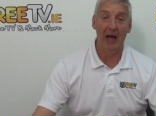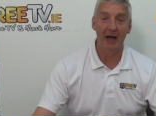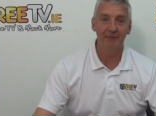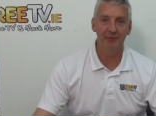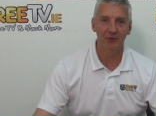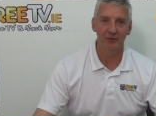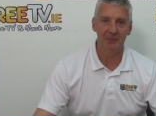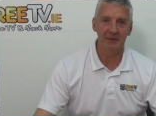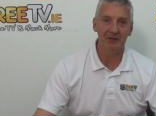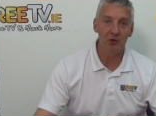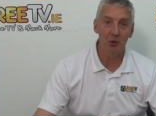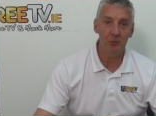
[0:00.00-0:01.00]
have in front of
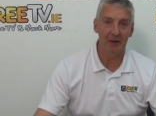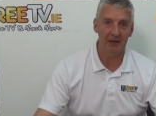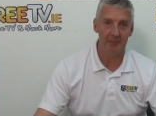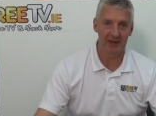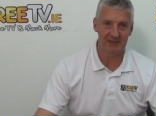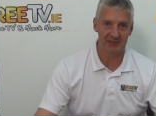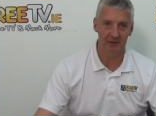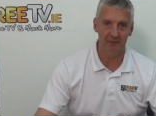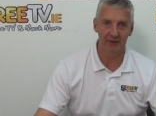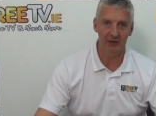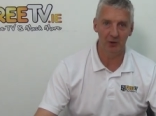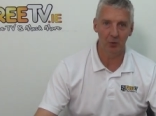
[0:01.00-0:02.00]
me a 2 megapixel
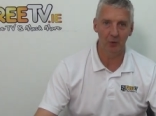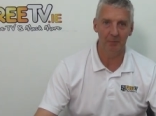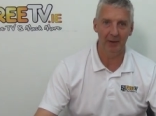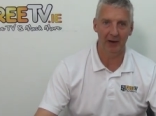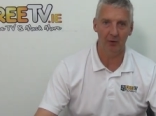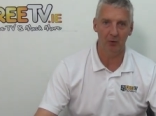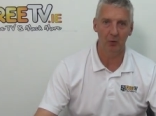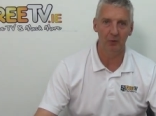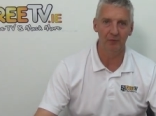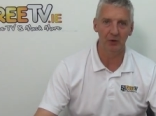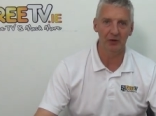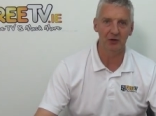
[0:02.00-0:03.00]
video in power
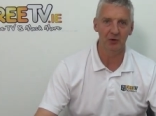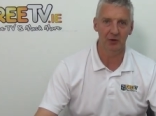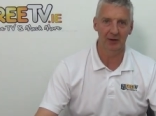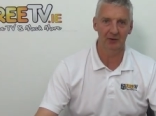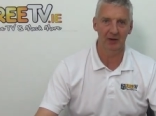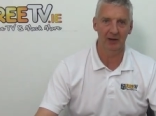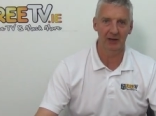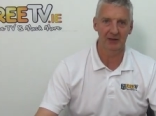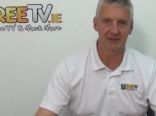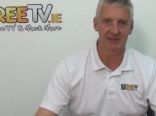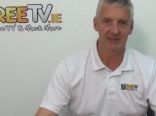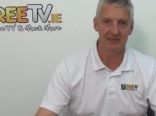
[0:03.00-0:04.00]
over Ethernet
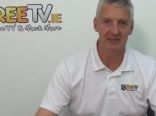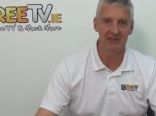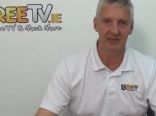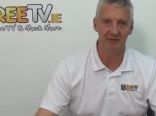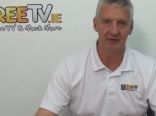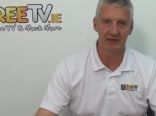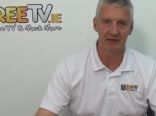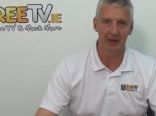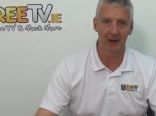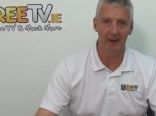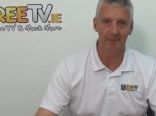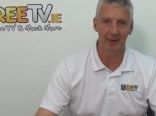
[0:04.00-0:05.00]
CCTV
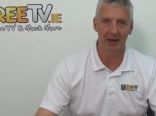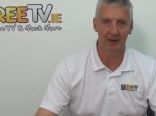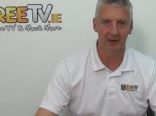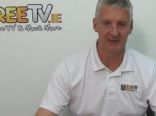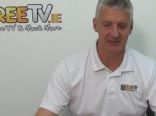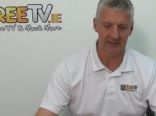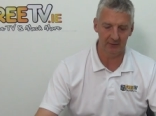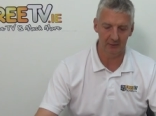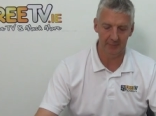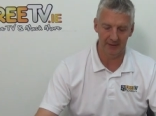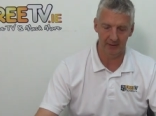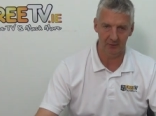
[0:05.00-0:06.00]
Balun single
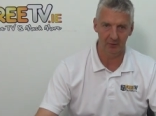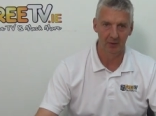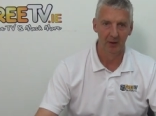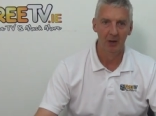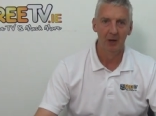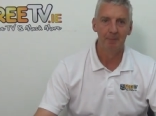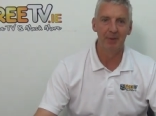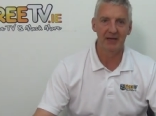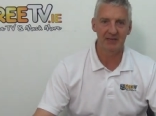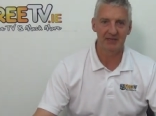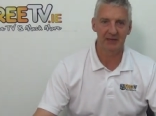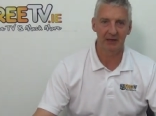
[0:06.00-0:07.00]
pair.
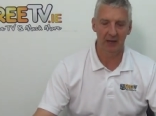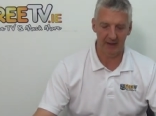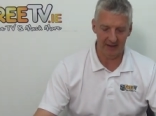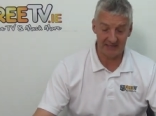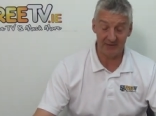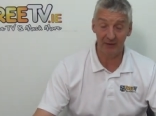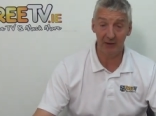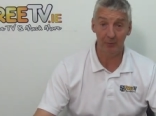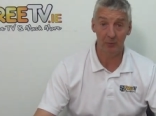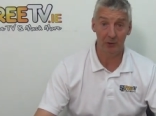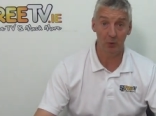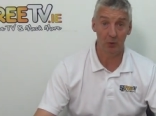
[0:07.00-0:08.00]
Basically, it's
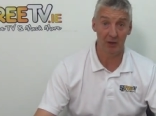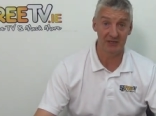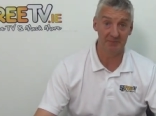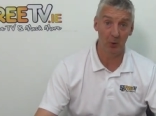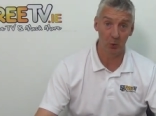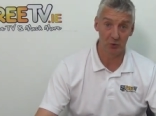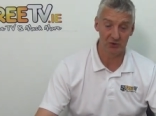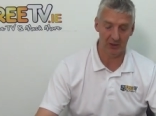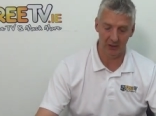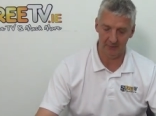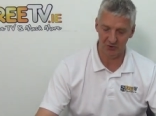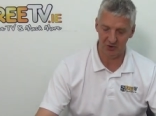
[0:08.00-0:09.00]
available with low-cost
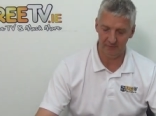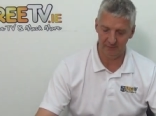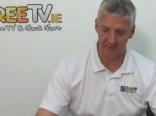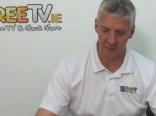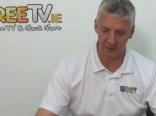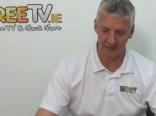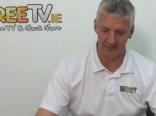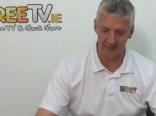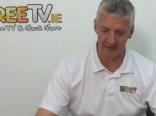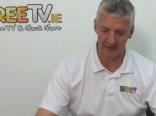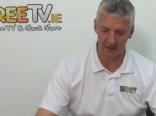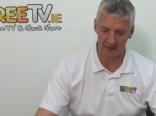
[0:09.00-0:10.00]
postal option from
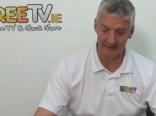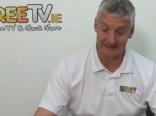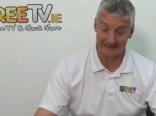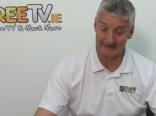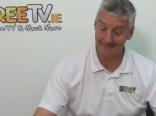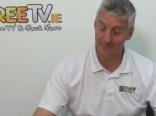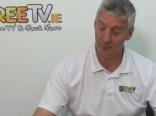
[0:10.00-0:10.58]
freetv.ie,